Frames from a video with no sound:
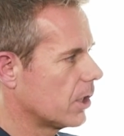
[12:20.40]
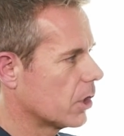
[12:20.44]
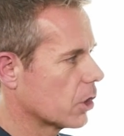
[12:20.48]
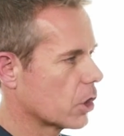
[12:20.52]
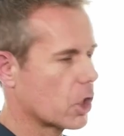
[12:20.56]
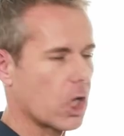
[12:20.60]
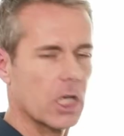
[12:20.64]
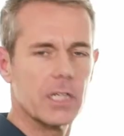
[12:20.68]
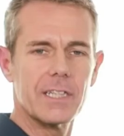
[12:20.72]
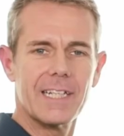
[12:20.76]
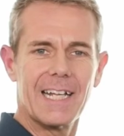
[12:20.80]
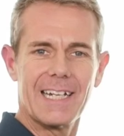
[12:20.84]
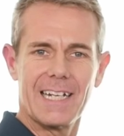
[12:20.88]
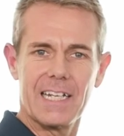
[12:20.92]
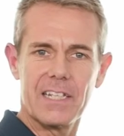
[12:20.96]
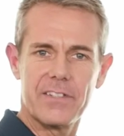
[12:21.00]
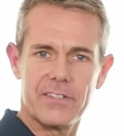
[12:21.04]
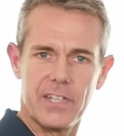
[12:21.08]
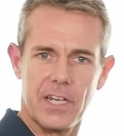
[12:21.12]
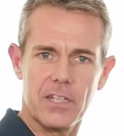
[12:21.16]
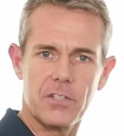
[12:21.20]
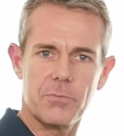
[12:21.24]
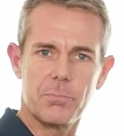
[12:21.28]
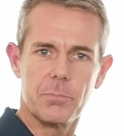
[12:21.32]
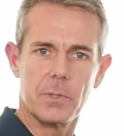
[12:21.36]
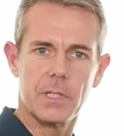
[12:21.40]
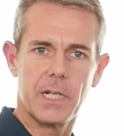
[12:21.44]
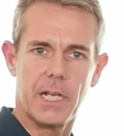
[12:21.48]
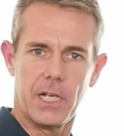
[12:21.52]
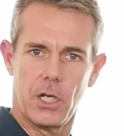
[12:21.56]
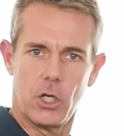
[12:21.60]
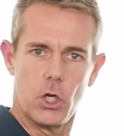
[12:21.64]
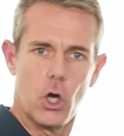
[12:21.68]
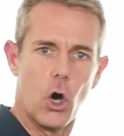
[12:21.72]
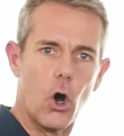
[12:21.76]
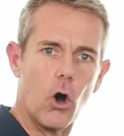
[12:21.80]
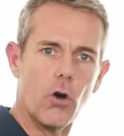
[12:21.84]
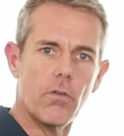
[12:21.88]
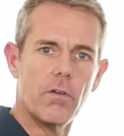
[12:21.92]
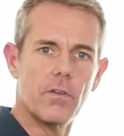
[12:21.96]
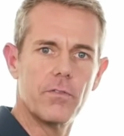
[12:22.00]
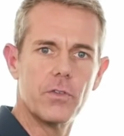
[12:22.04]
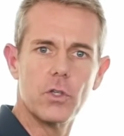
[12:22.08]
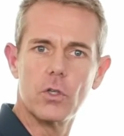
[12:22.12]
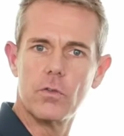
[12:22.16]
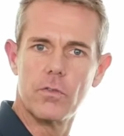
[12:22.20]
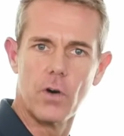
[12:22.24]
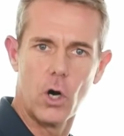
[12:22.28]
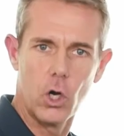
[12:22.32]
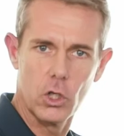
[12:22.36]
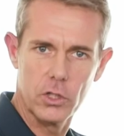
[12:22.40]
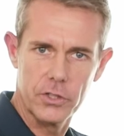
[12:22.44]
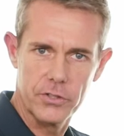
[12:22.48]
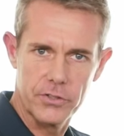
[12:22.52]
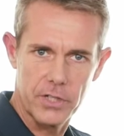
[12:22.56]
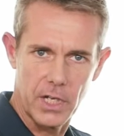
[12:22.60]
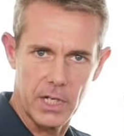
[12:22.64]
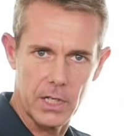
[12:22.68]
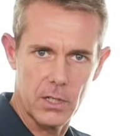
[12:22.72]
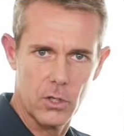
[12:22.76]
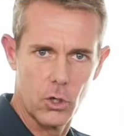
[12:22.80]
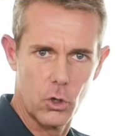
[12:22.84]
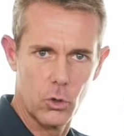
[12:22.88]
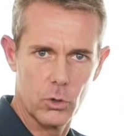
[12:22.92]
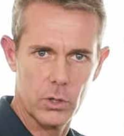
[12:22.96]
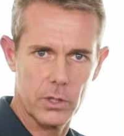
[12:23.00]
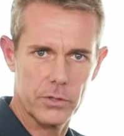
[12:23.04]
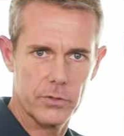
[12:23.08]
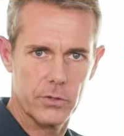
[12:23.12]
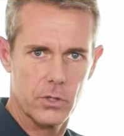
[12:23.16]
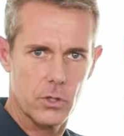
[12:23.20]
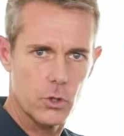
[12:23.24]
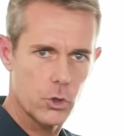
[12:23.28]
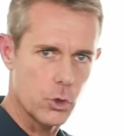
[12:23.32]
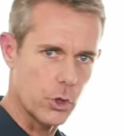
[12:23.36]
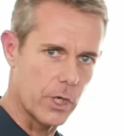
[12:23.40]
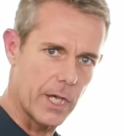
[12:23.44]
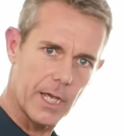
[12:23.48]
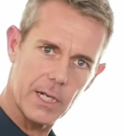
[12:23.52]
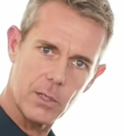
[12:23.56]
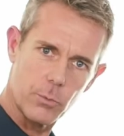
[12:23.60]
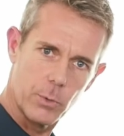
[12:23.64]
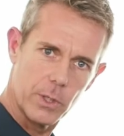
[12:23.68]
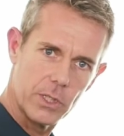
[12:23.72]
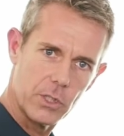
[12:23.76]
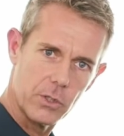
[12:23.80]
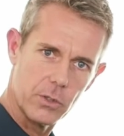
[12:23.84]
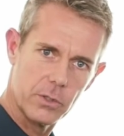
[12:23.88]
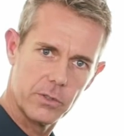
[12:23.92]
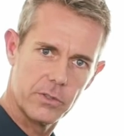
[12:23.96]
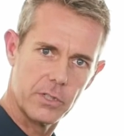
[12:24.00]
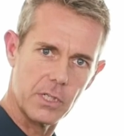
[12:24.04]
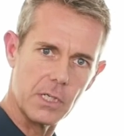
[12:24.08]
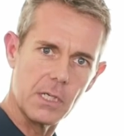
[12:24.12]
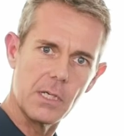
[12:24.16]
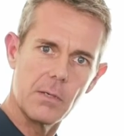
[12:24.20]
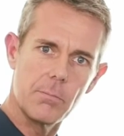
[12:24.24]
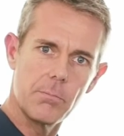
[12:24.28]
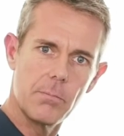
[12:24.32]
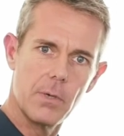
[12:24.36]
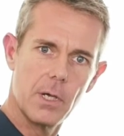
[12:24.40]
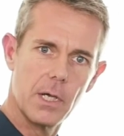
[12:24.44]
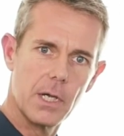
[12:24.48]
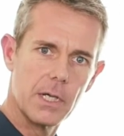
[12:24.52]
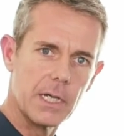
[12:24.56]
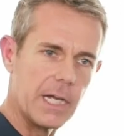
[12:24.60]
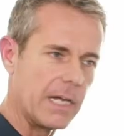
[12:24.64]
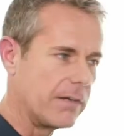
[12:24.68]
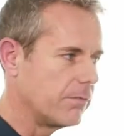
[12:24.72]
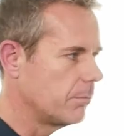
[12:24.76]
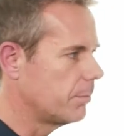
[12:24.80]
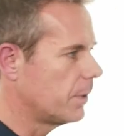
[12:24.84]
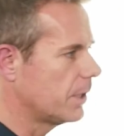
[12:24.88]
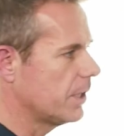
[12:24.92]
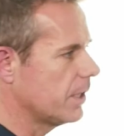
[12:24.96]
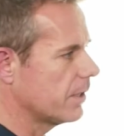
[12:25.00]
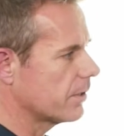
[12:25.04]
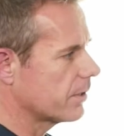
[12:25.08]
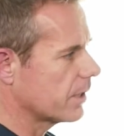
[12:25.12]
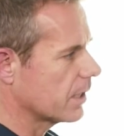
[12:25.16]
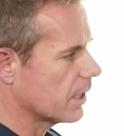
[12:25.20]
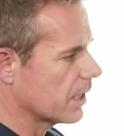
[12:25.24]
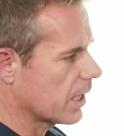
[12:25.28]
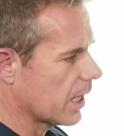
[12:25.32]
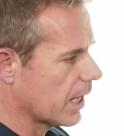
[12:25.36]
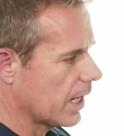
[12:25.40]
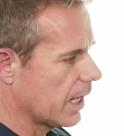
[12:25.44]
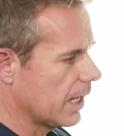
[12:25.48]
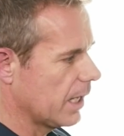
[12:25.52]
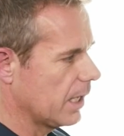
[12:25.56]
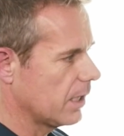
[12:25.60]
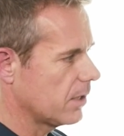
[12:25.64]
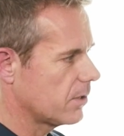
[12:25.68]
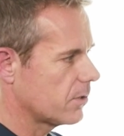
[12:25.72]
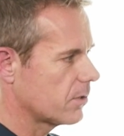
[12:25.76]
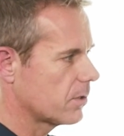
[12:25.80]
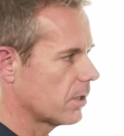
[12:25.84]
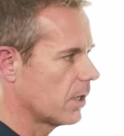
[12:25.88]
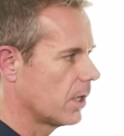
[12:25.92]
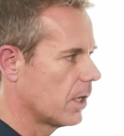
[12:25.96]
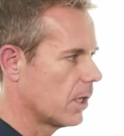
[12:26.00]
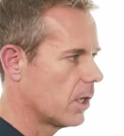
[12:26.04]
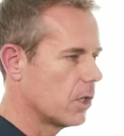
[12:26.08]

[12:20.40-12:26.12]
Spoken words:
gotten an assessment and an overview of all the stakeholders together with your team, everybody is engaged,